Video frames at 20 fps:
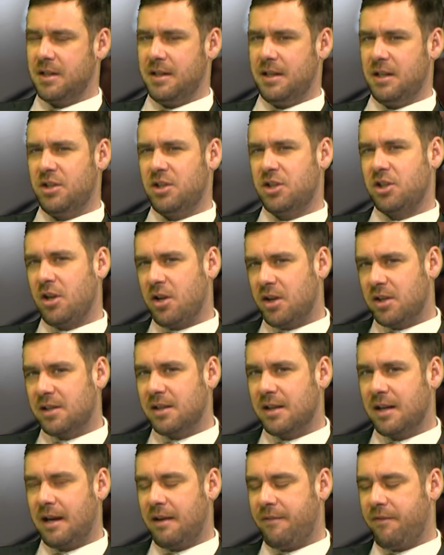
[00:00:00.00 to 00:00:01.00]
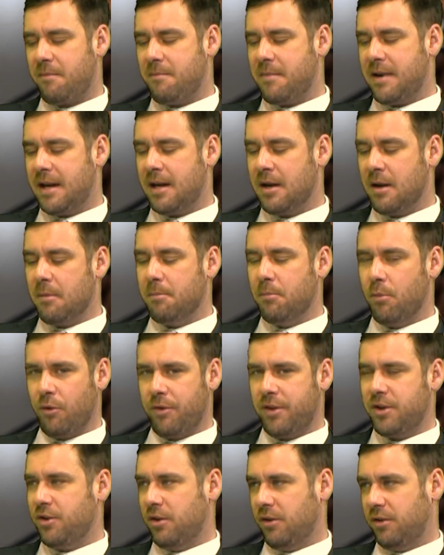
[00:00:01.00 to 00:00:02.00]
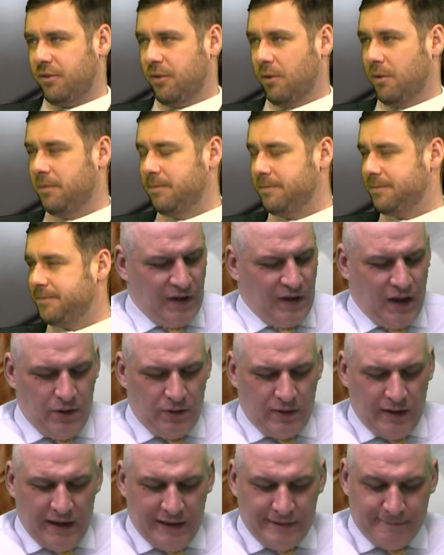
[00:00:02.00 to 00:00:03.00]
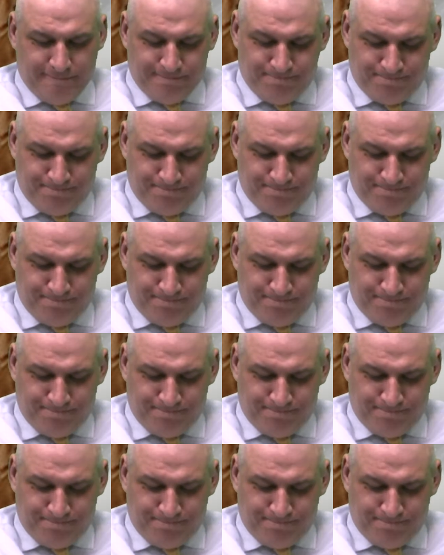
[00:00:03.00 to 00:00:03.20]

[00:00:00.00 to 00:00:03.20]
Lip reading: and he's certainly, for me, more than useful. OK.